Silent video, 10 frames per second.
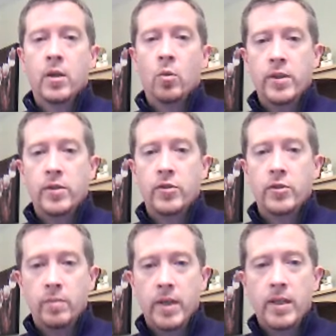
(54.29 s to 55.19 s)
When
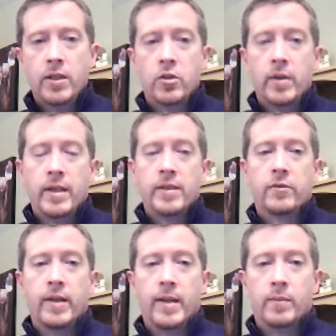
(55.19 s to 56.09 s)
submitting a
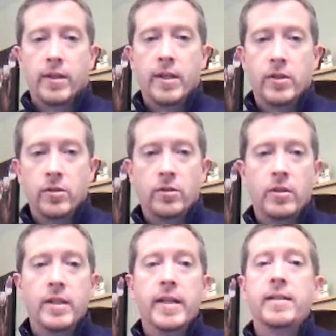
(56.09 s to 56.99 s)
transfer application to
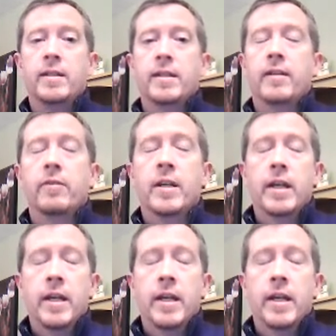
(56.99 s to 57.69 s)
the ATF,